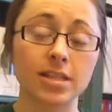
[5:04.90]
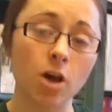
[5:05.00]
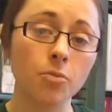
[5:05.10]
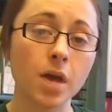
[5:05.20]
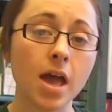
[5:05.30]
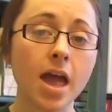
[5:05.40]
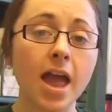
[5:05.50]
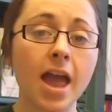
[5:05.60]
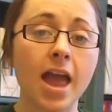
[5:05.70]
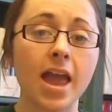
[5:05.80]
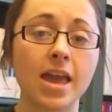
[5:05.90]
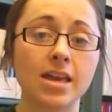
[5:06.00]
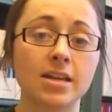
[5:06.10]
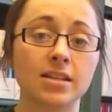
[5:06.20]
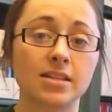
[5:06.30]
help.
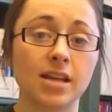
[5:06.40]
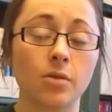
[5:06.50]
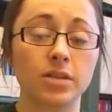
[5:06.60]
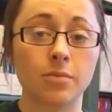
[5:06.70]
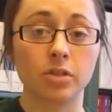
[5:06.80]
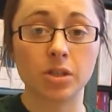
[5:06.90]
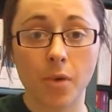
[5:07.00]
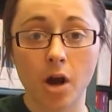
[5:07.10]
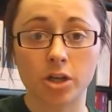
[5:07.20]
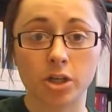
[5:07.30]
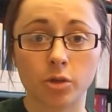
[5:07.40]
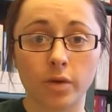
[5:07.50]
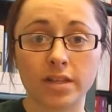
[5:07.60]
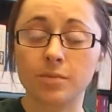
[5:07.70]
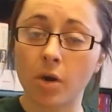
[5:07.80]
And I was able to partner
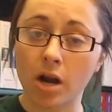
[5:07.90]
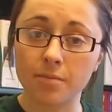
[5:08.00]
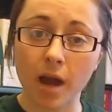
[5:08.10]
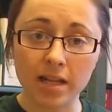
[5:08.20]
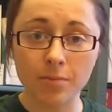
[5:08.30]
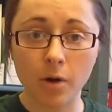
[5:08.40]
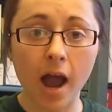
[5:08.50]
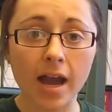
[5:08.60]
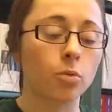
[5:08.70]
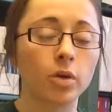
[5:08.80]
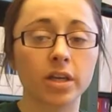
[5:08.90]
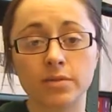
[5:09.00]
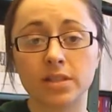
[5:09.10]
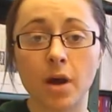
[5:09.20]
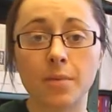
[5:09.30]
with Spartan Body Pride. Working
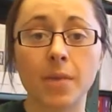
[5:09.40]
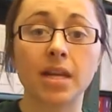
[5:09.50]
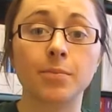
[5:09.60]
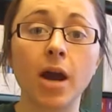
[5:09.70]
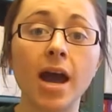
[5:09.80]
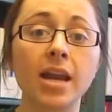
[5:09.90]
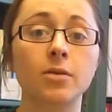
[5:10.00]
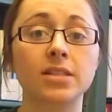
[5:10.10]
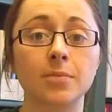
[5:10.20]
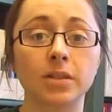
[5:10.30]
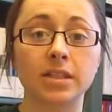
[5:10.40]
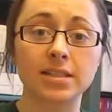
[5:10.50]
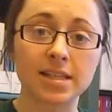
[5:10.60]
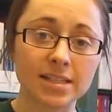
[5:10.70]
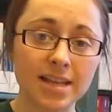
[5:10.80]
with Spartan Body Pride, I was able to
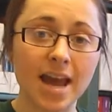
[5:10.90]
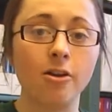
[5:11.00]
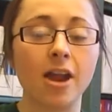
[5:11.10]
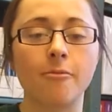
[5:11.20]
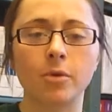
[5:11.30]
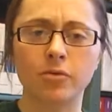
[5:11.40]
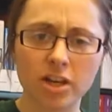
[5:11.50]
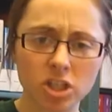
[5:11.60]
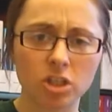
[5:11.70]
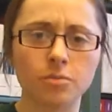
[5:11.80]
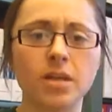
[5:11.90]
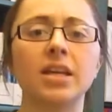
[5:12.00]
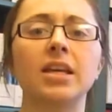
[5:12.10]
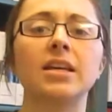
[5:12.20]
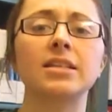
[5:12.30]
sit down, have professional
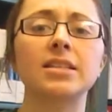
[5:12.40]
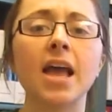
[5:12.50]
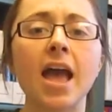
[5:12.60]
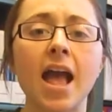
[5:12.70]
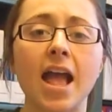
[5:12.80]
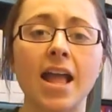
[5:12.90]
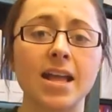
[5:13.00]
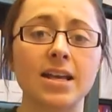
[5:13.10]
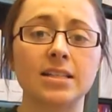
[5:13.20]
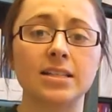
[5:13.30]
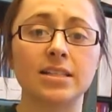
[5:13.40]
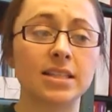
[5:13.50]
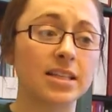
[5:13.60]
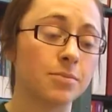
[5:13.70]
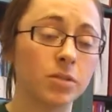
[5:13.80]
meetings, and
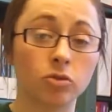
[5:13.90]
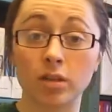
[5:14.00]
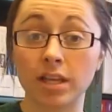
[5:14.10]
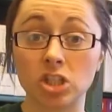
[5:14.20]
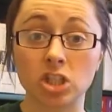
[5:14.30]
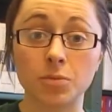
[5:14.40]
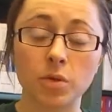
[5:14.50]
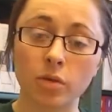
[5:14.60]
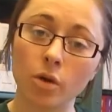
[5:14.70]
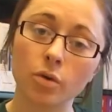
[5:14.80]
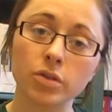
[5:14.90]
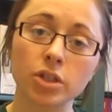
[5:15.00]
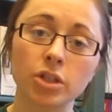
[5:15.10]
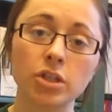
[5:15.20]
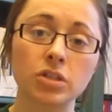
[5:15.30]
get to build relationships with those
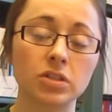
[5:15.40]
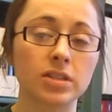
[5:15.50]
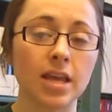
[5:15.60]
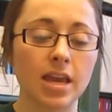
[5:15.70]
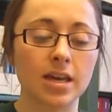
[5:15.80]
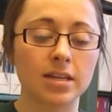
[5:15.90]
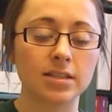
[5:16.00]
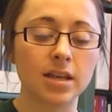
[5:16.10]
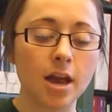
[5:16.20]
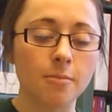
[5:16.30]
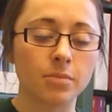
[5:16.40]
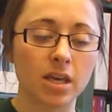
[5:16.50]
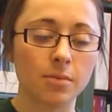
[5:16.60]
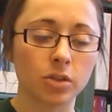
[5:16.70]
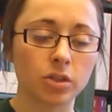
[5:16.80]
girls and
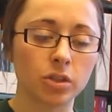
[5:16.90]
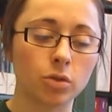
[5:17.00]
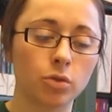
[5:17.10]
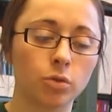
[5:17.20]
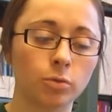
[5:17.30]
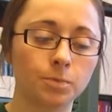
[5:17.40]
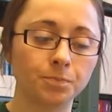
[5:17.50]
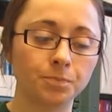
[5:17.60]
be able to